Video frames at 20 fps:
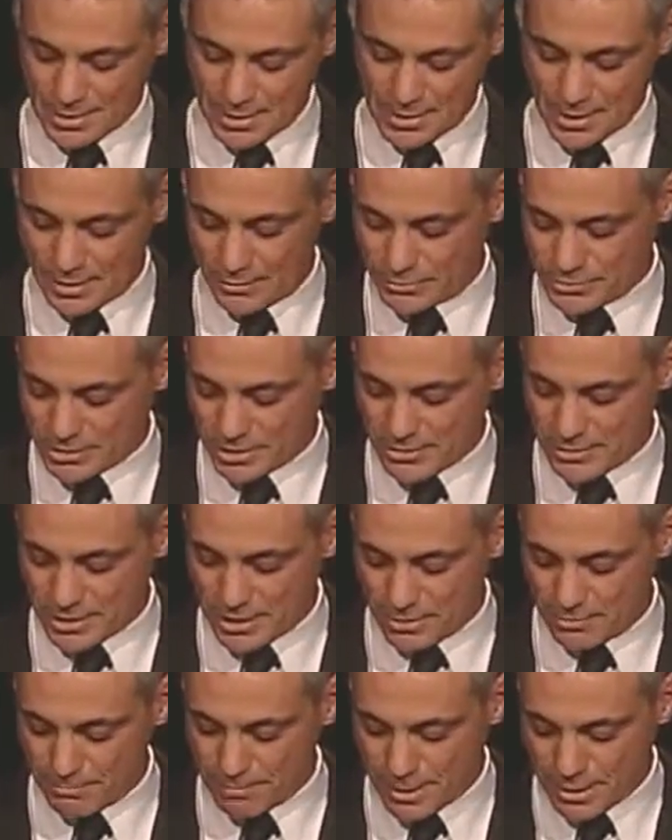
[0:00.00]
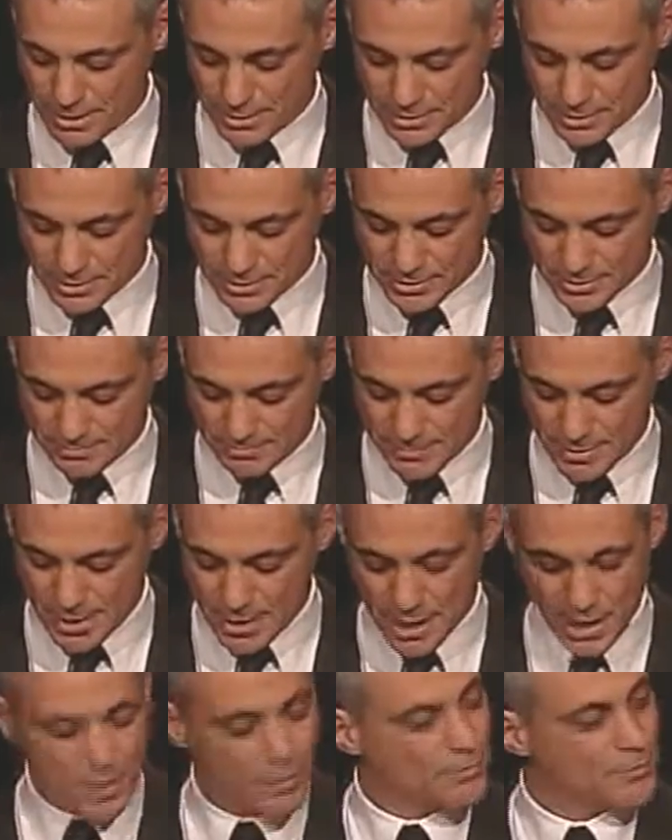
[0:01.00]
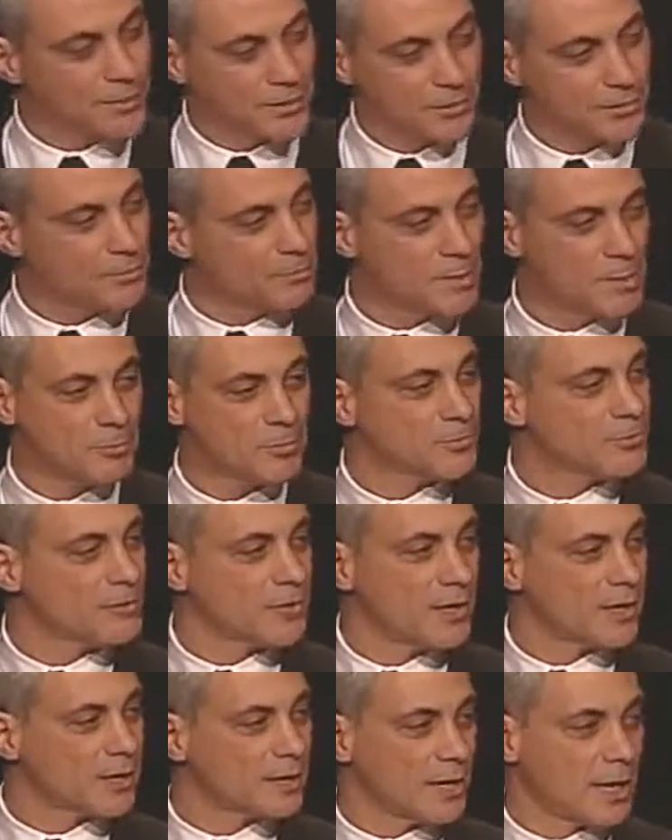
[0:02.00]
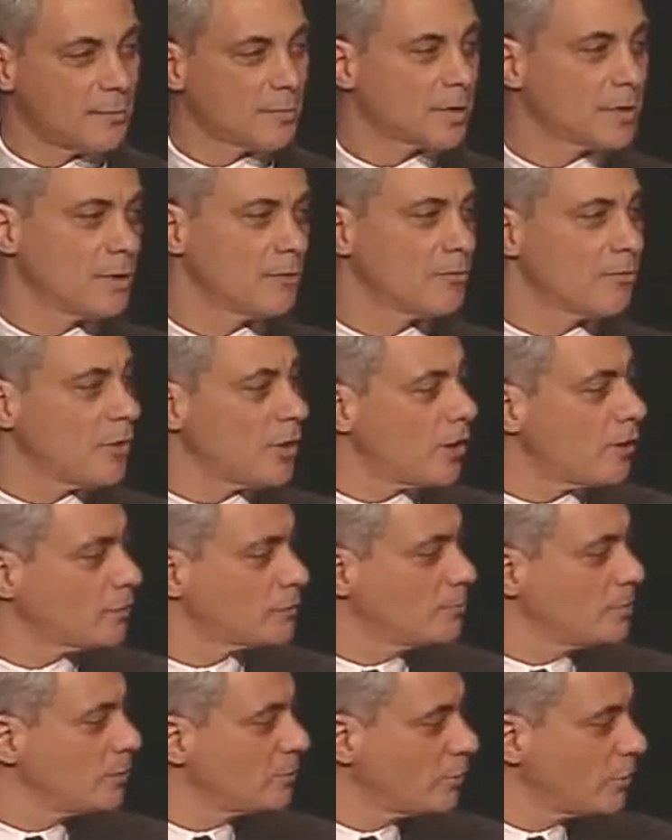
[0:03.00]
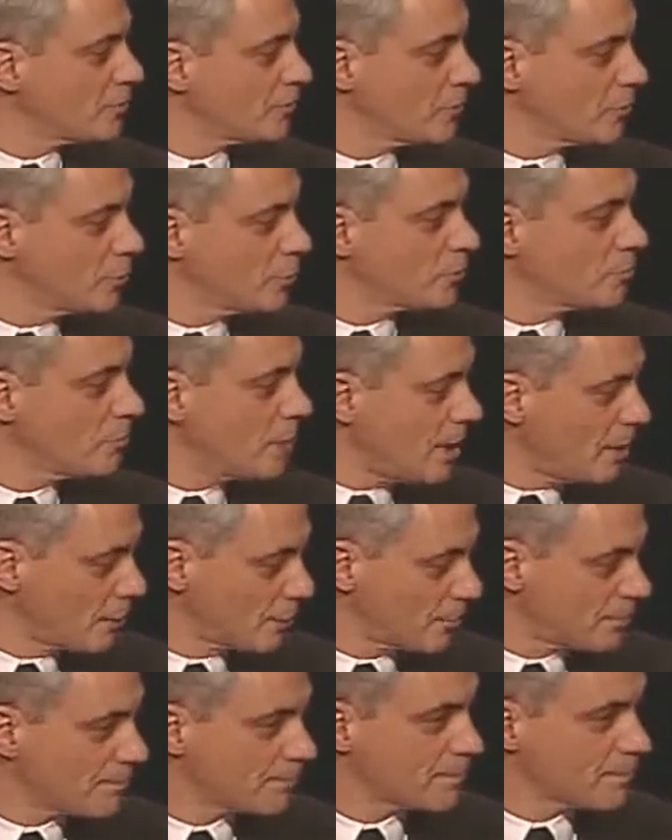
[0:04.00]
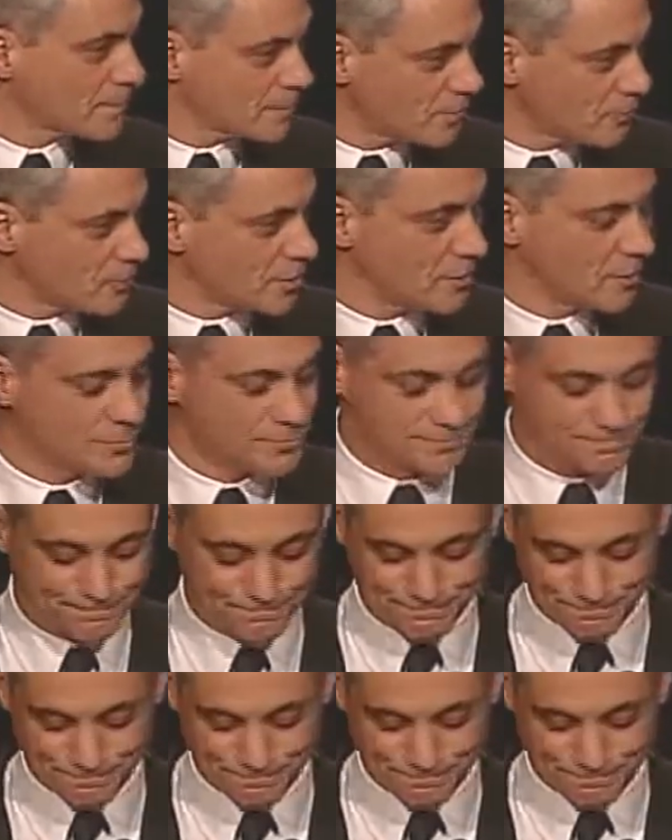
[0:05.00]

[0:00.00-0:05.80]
and I was starting out in politics, I don't think the members of the Economic Club thought I would be addressing you as mayor. So,